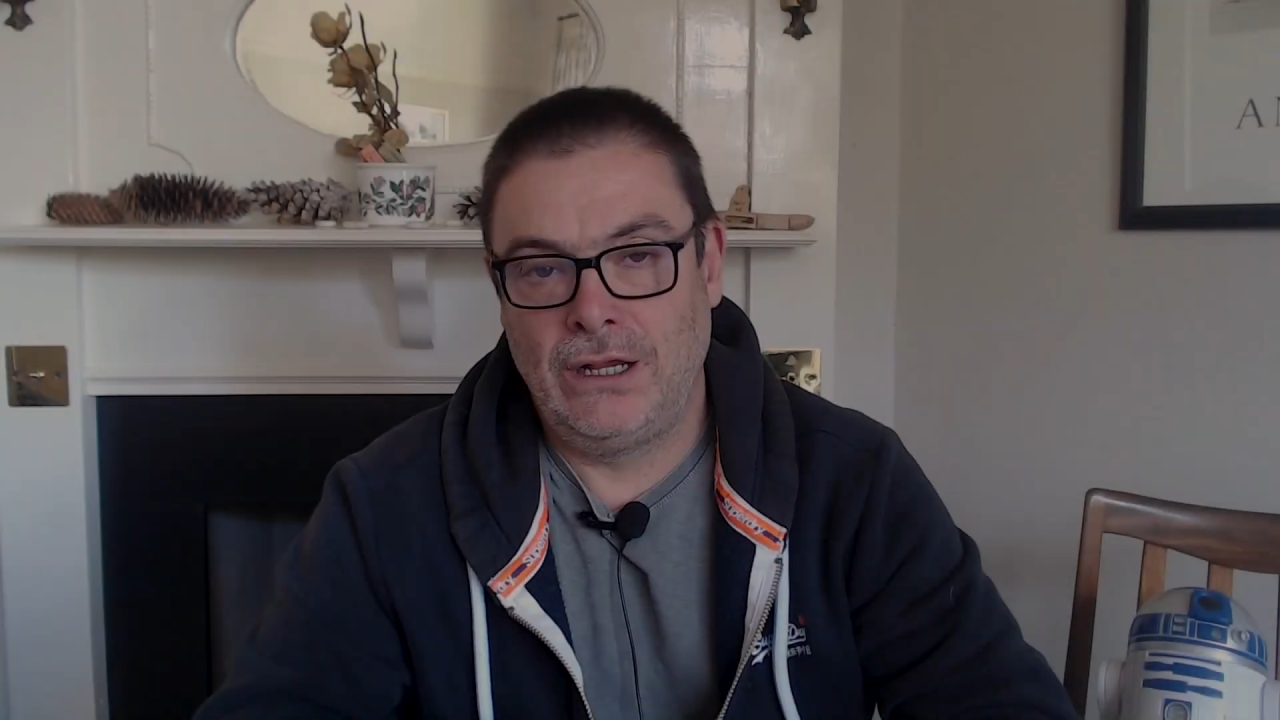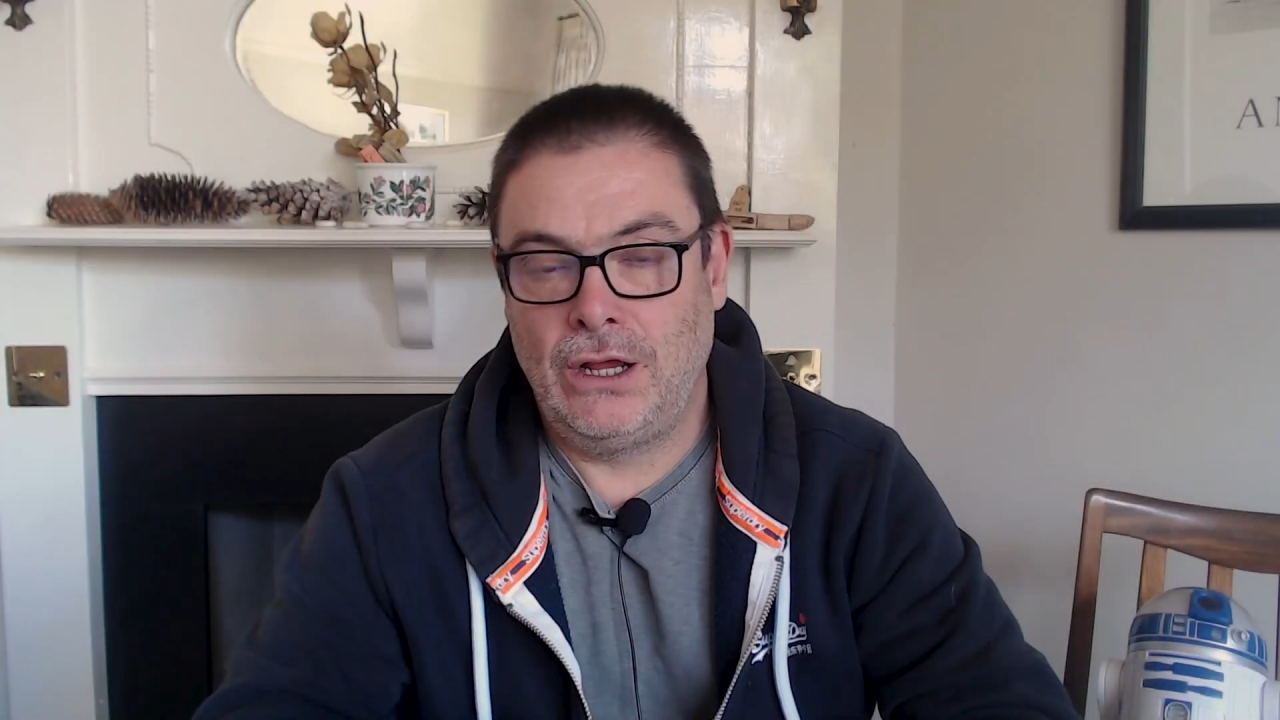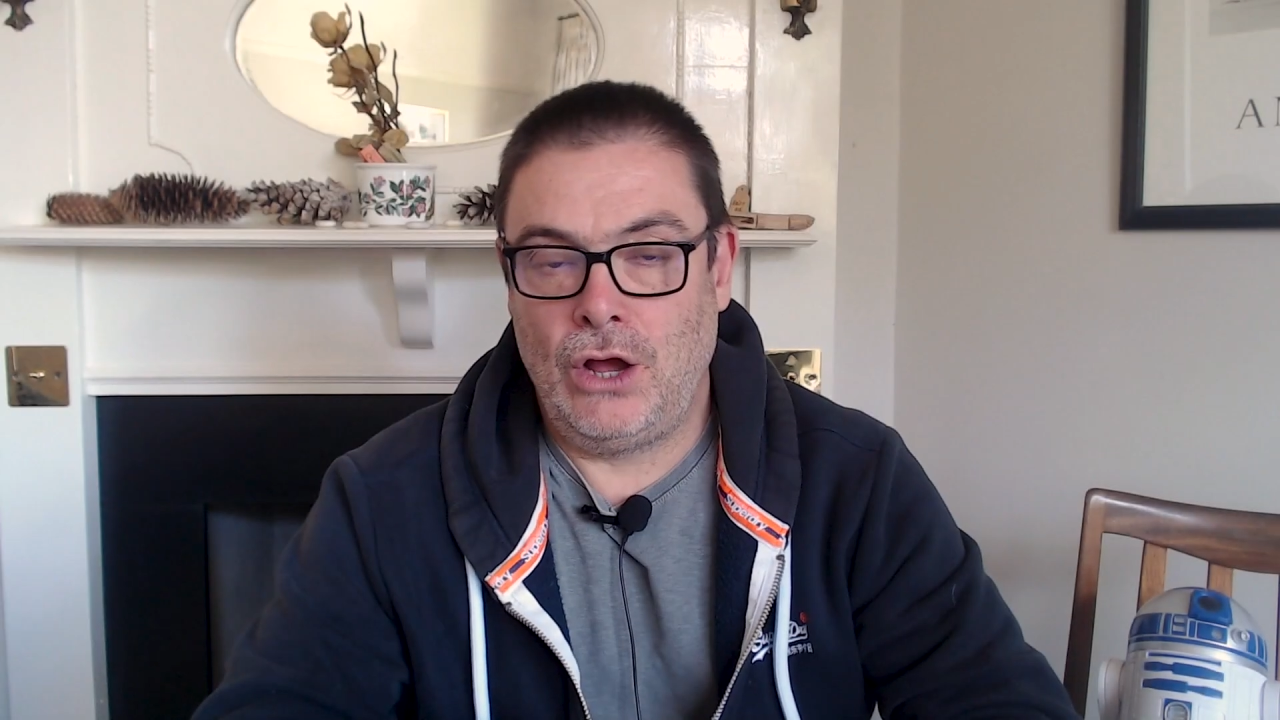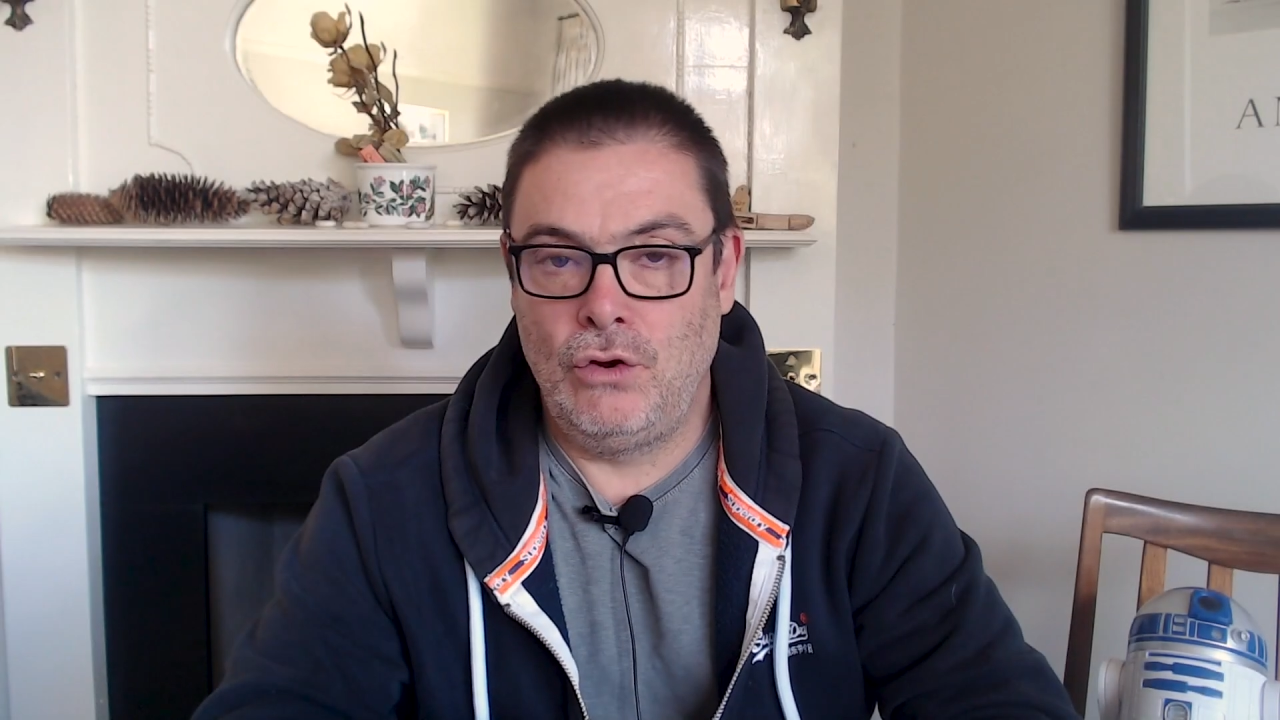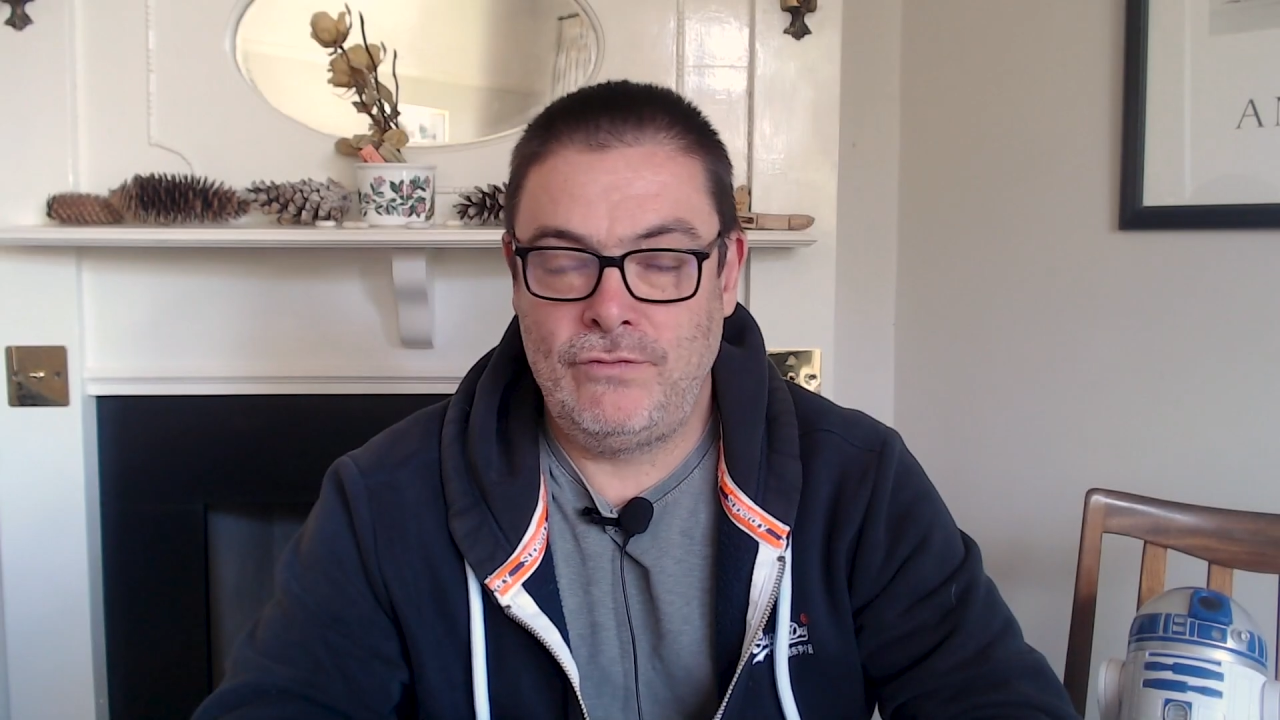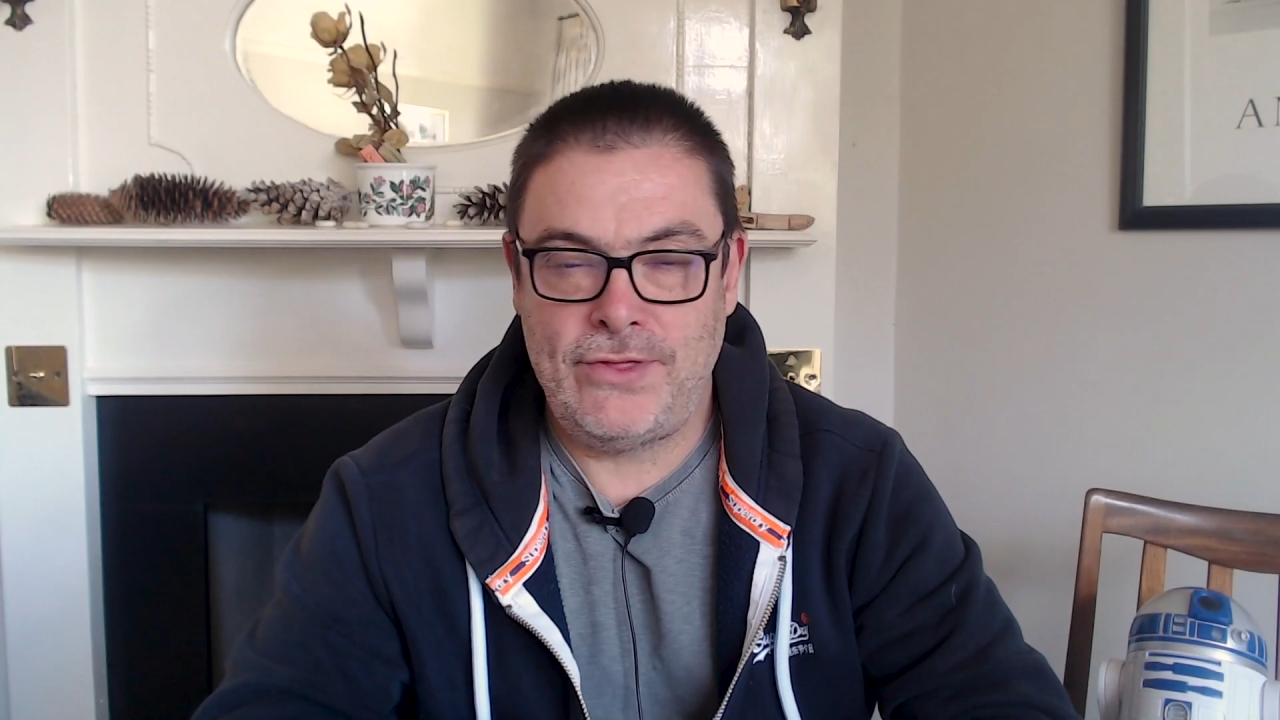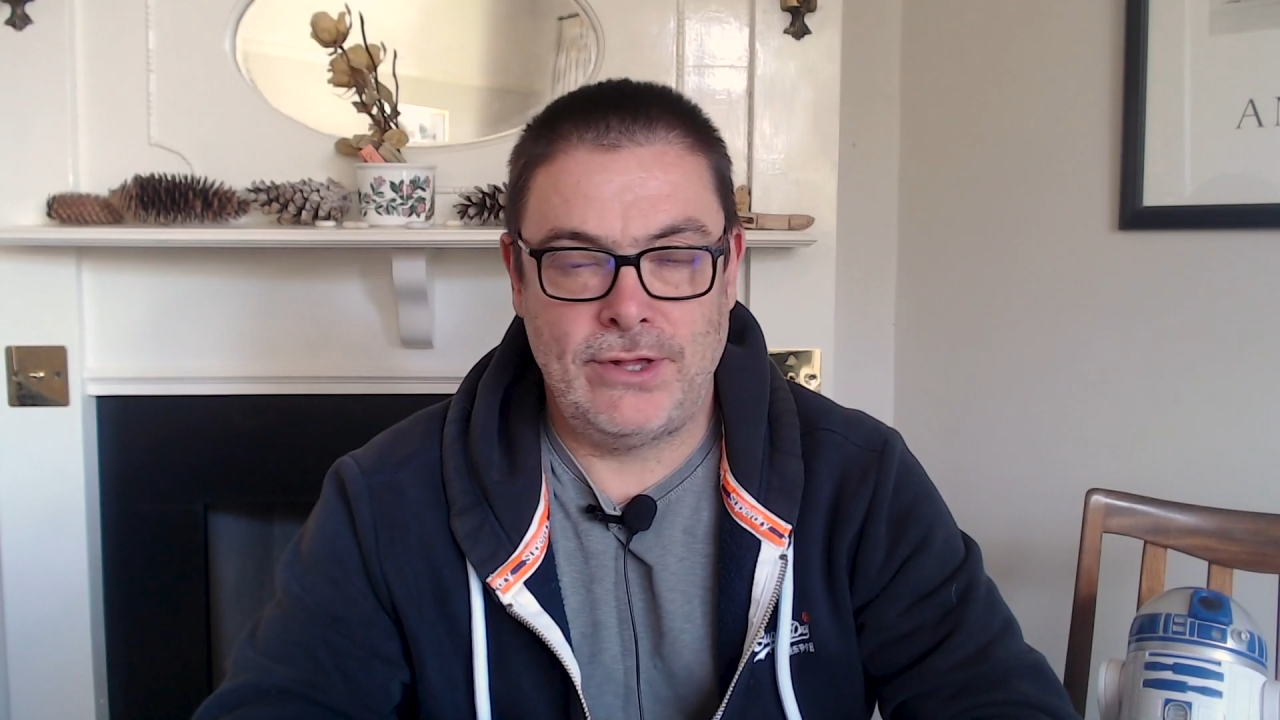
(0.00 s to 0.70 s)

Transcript: Over the